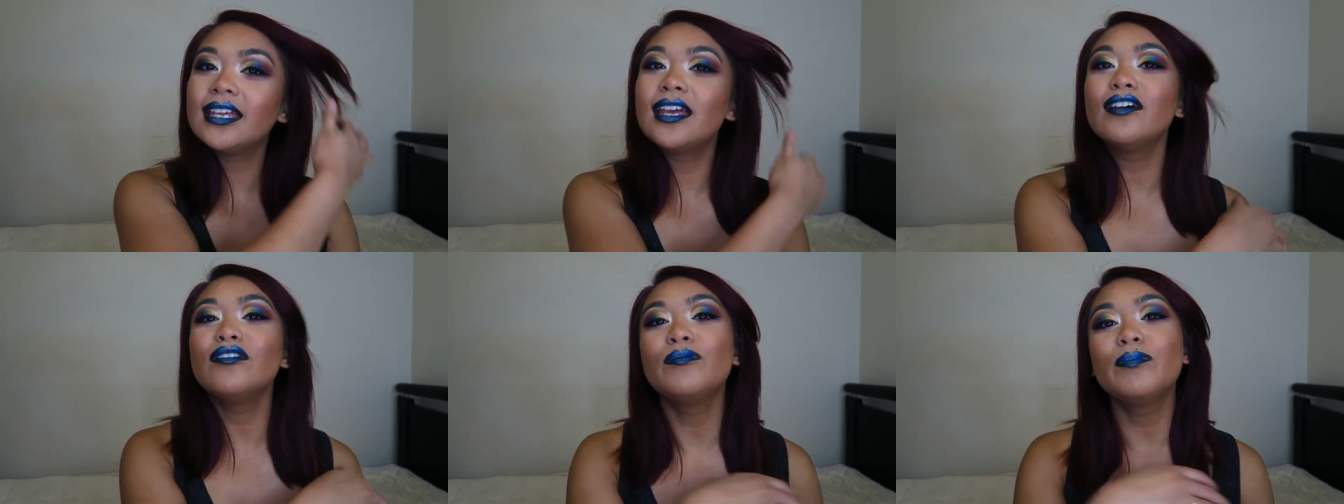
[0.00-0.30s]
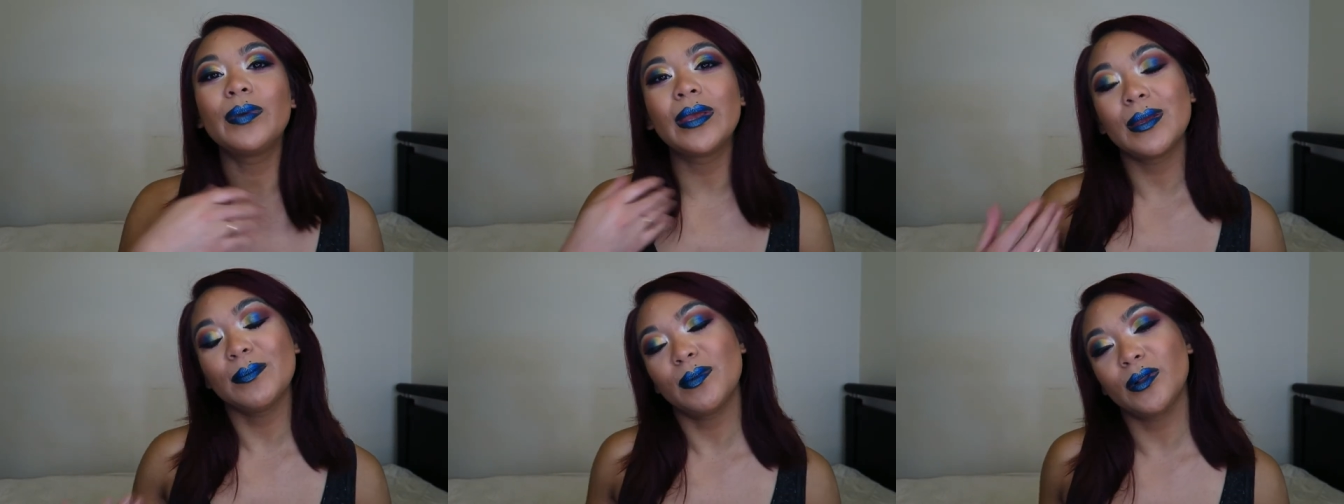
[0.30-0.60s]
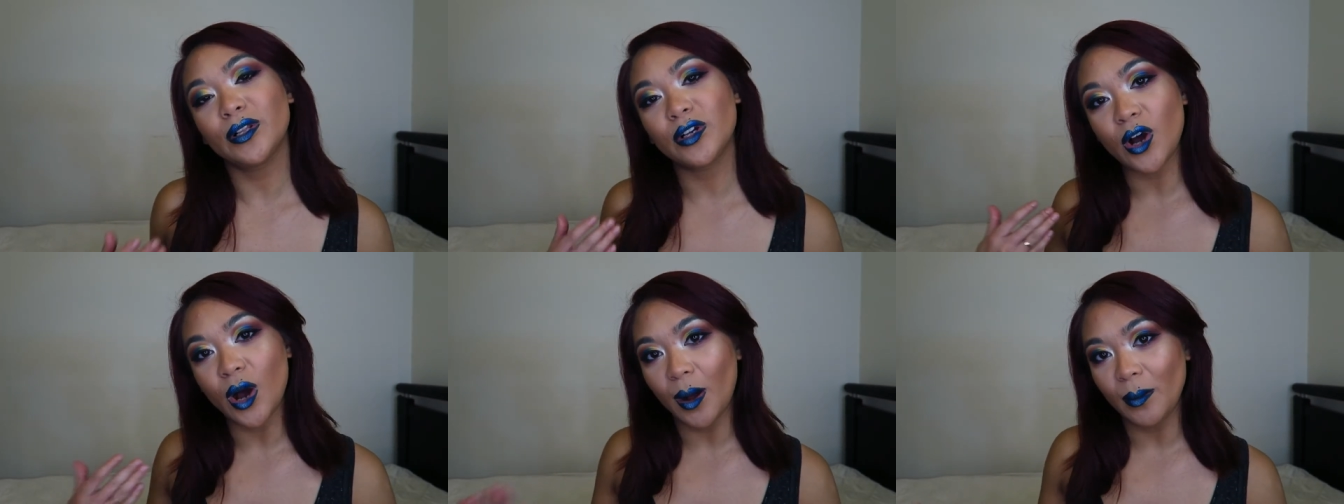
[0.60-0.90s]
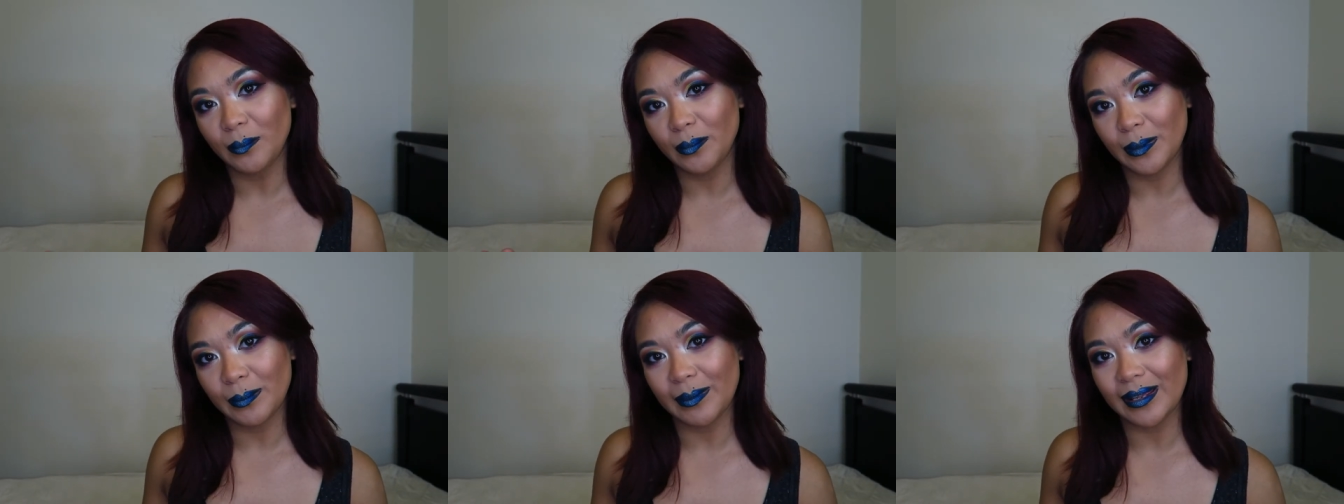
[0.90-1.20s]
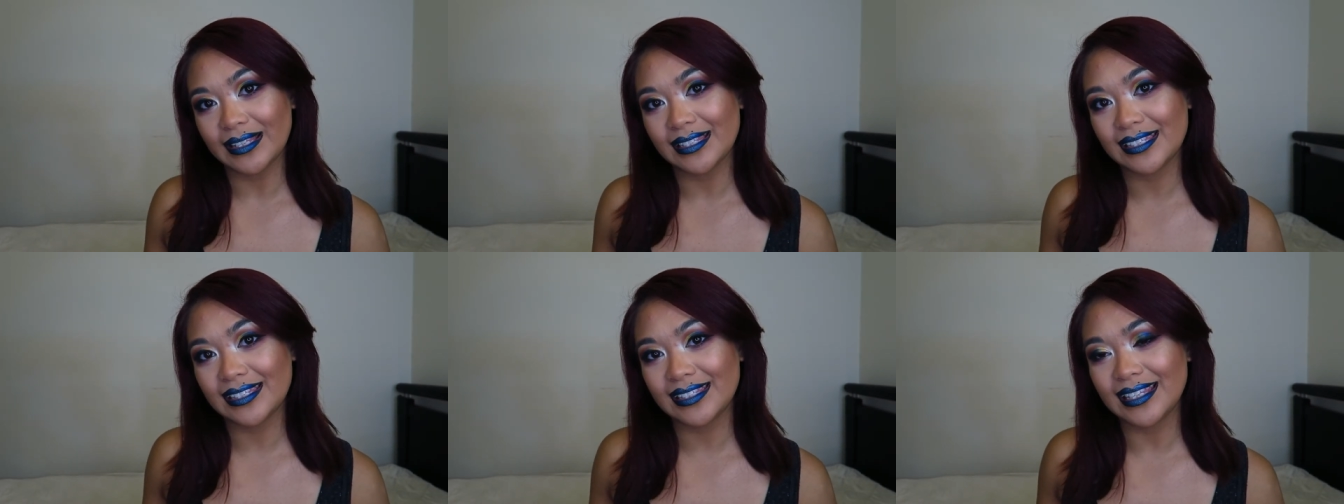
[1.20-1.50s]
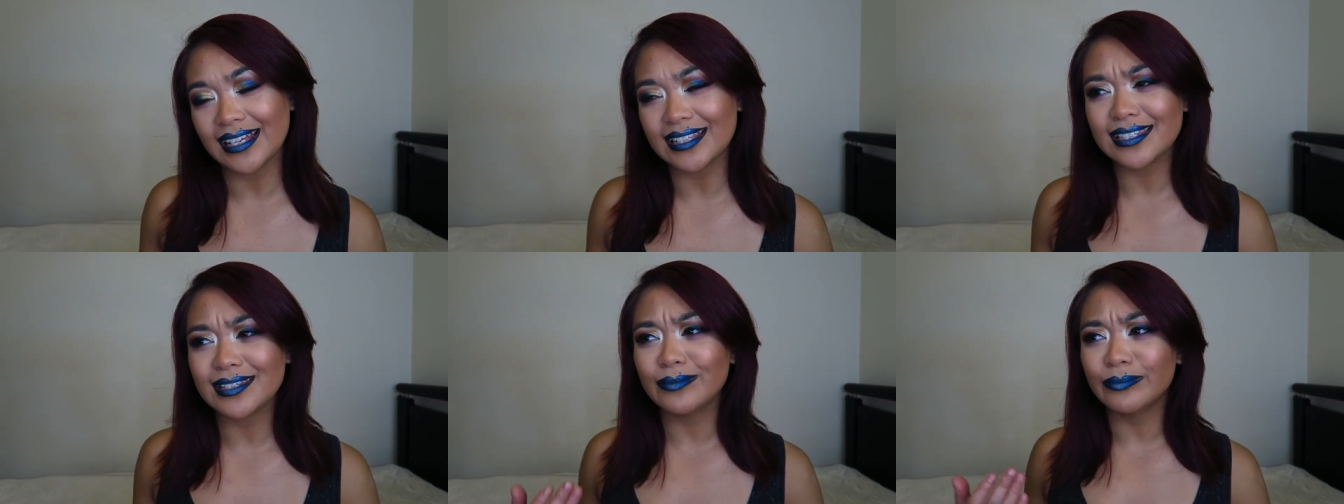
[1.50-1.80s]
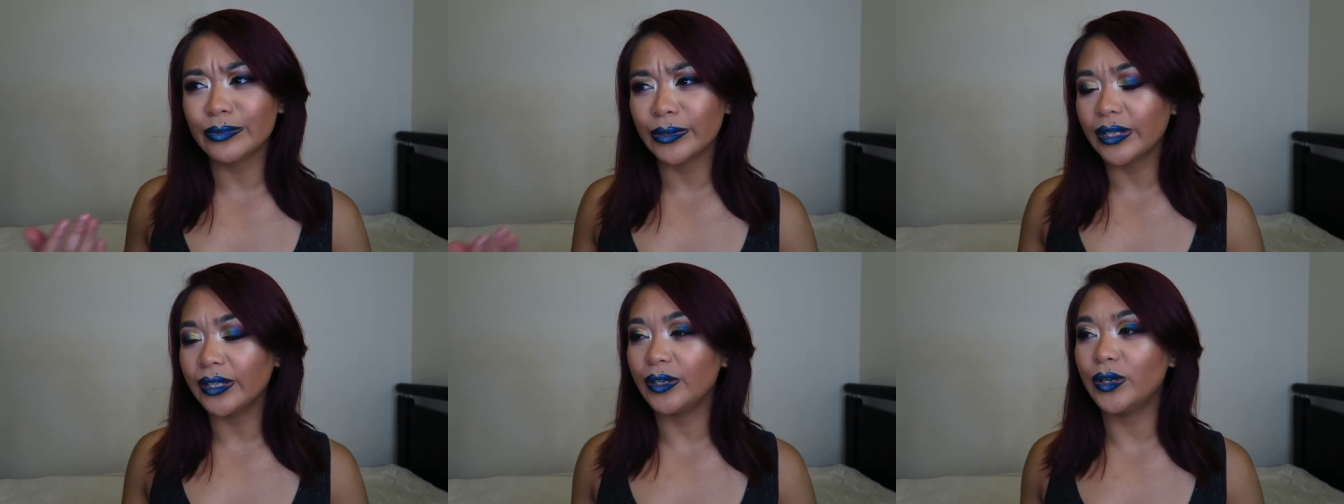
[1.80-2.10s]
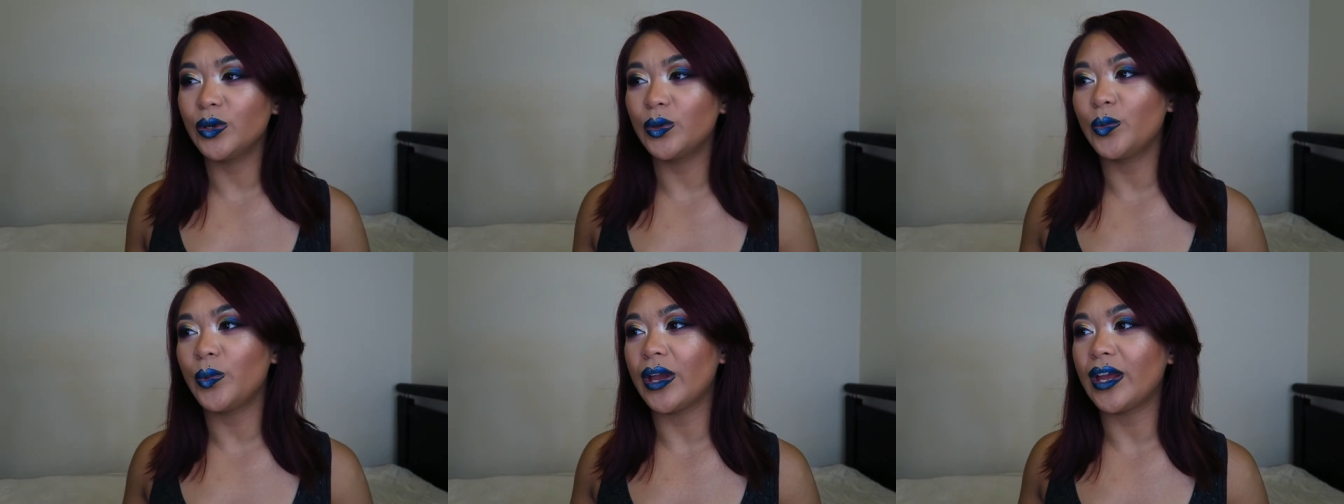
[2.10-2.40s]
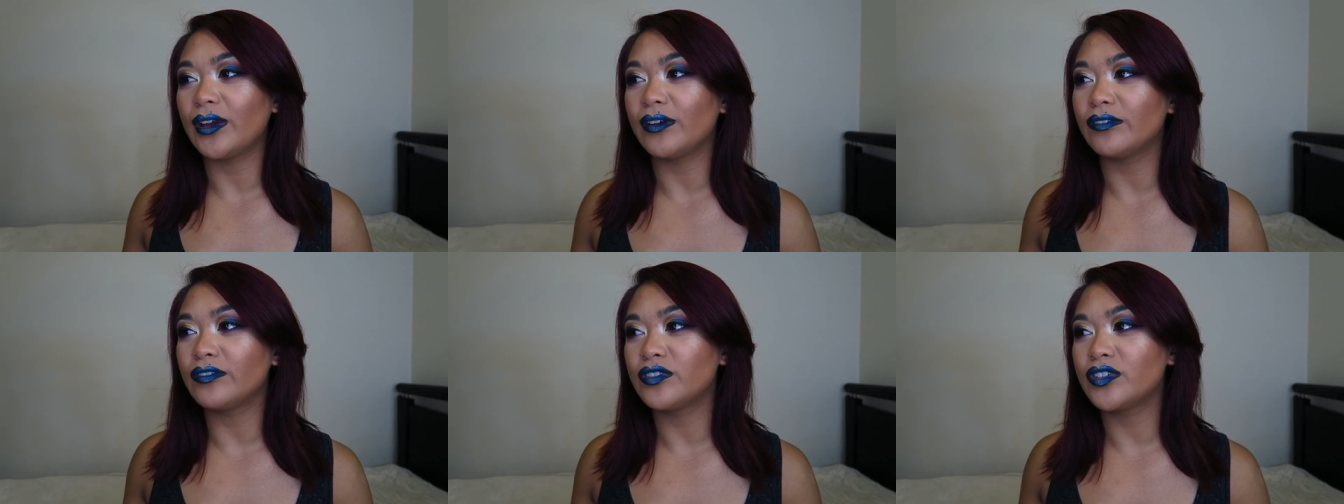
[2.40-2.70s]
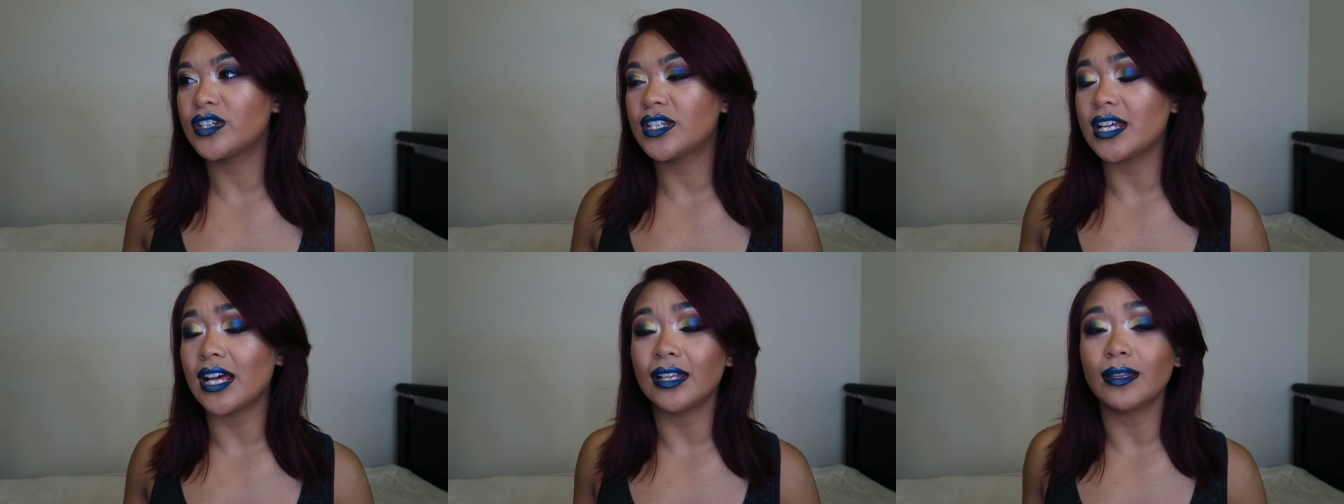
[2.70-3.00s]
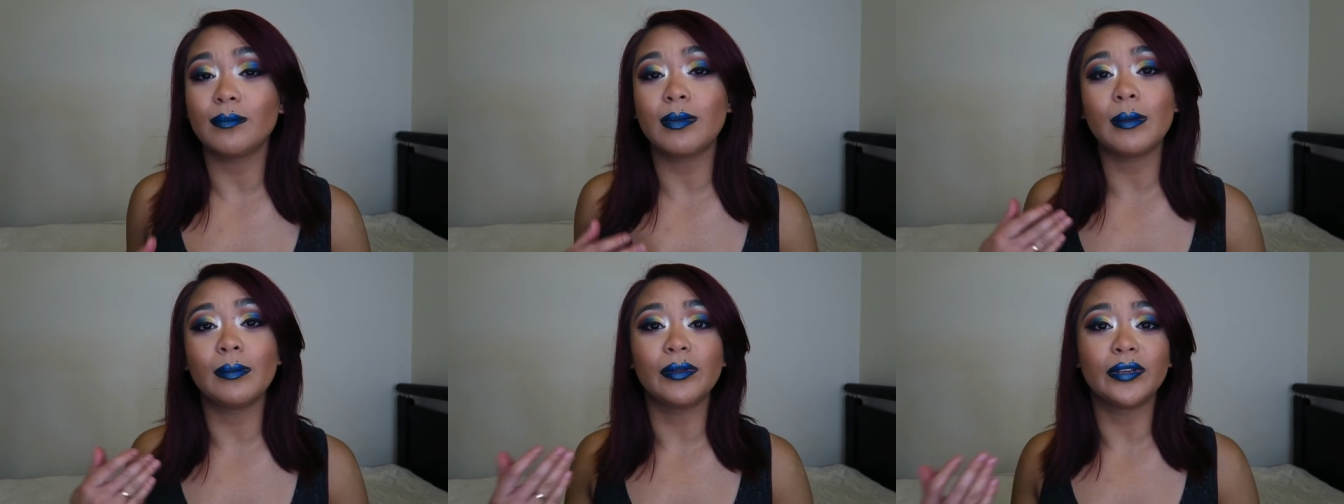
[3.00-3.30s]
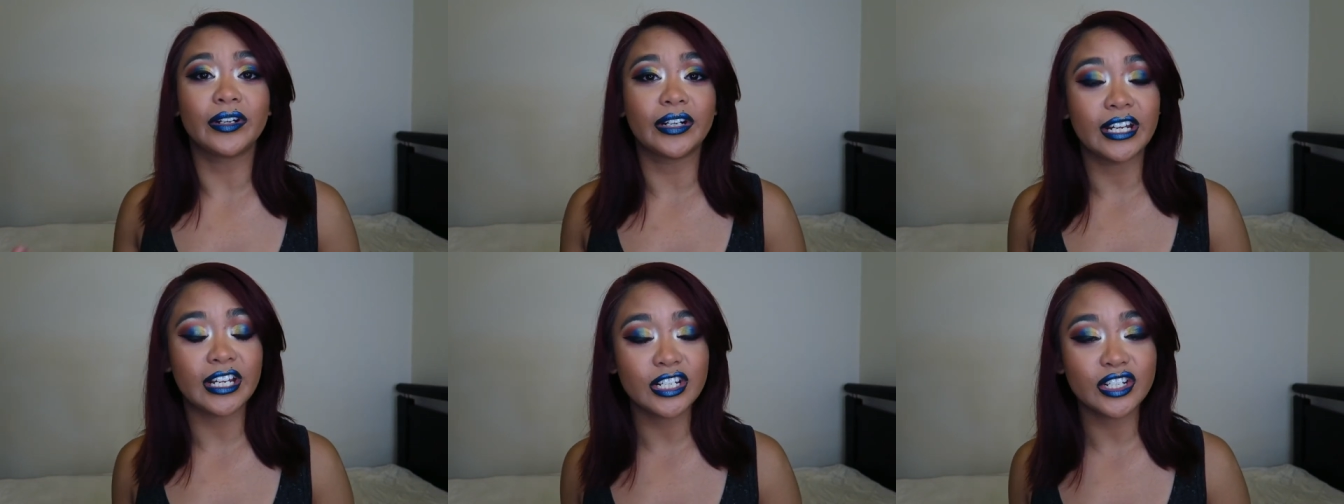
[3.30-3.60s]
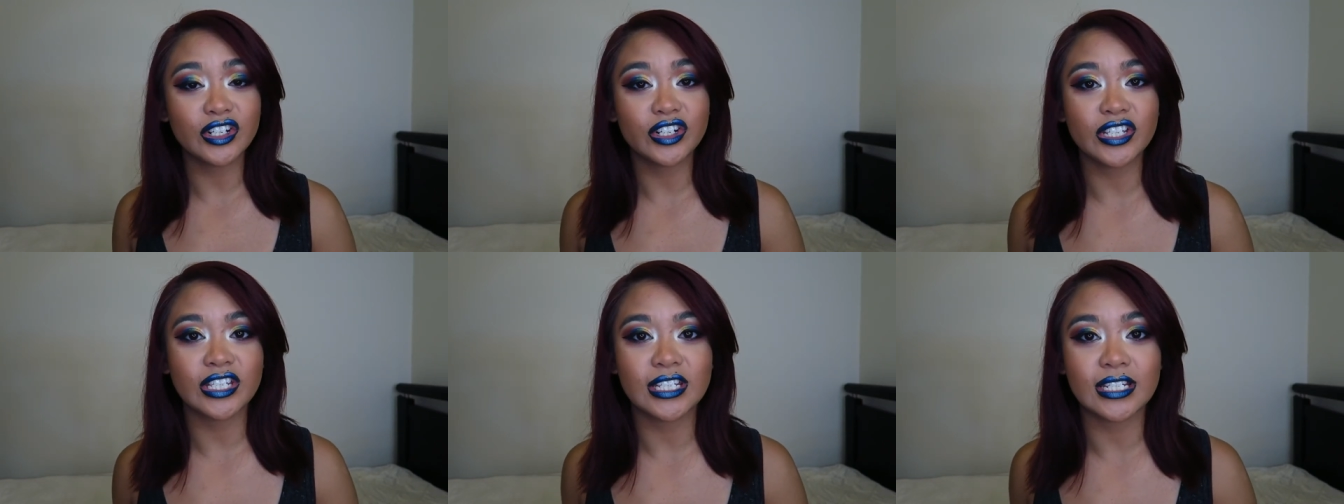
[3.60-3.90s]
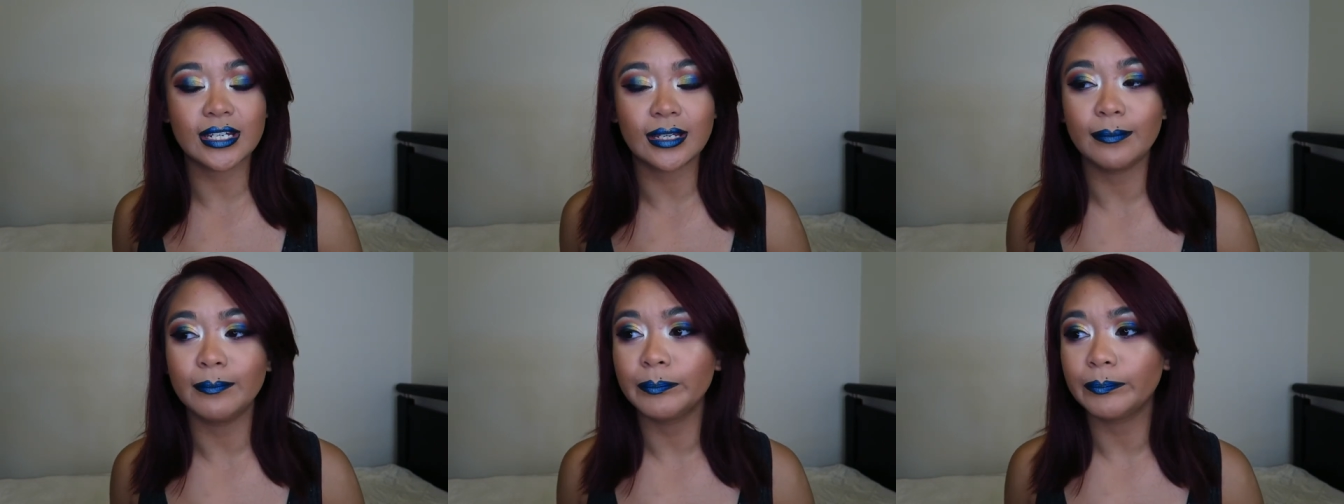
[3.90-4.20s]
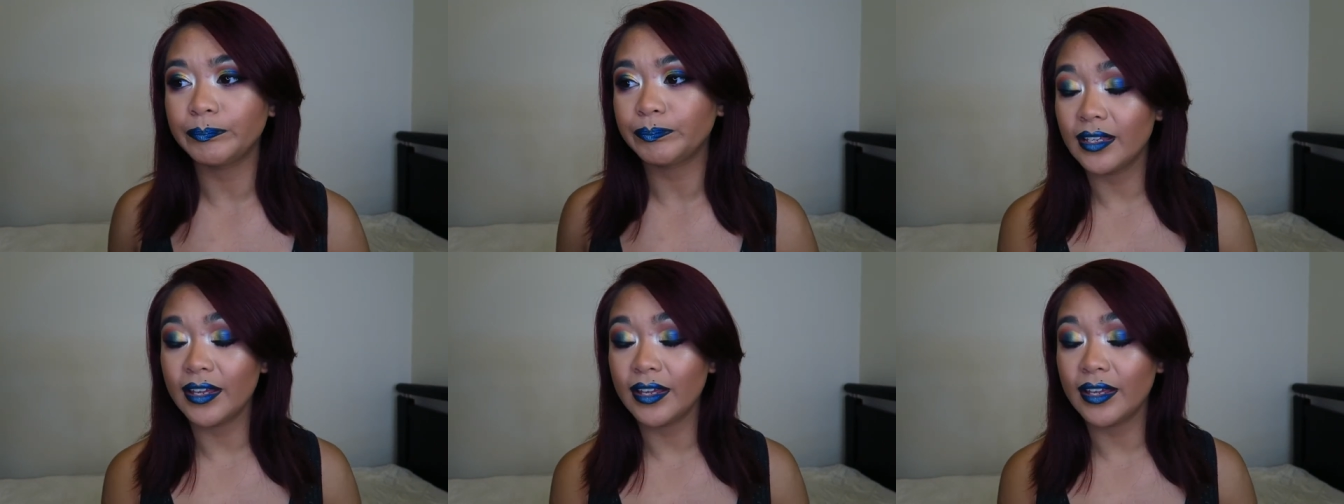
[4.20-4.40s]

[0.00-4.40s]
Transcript: give people compliments. That's a really good way of telling people you're interested.